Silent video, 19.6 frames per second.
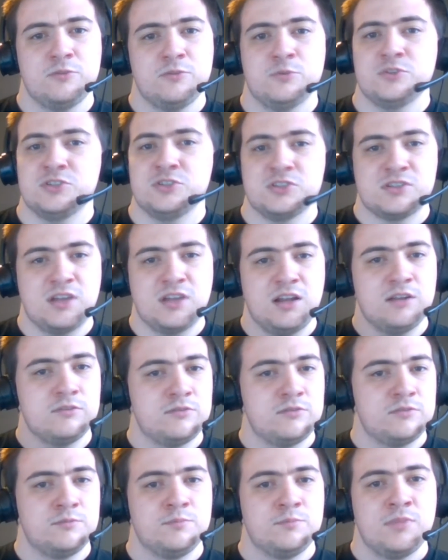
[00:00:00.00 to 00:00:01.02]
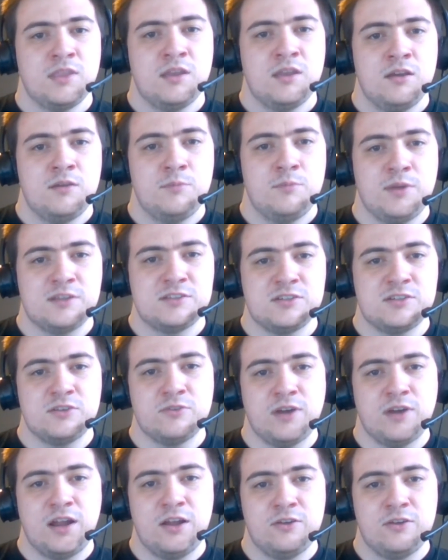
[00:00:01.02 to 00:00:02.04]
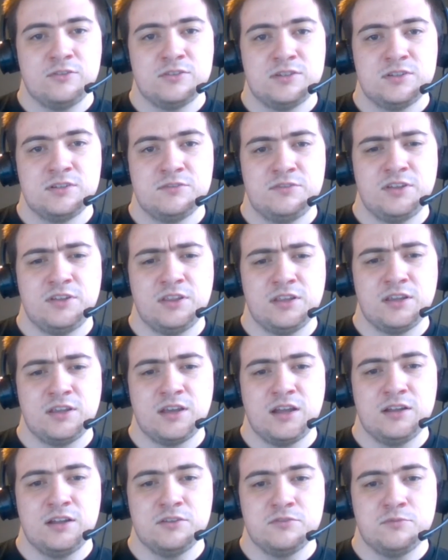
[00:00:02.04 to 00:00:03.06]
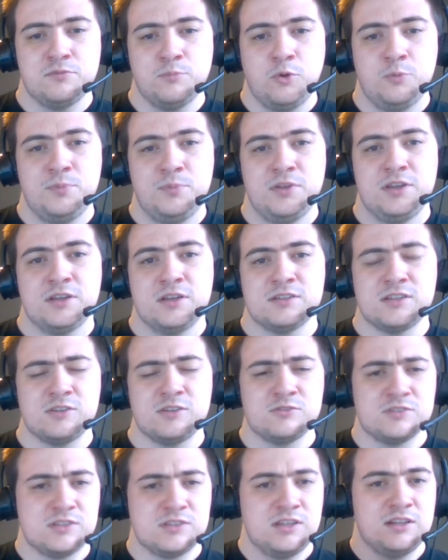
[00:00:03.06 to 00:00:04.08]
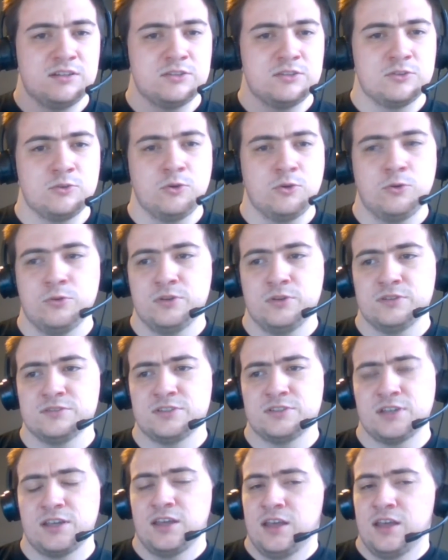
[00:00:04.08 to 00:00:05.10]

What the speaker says: We're just kind of putzing around, feeling kind of mopey because I was getting to gold, and I was like,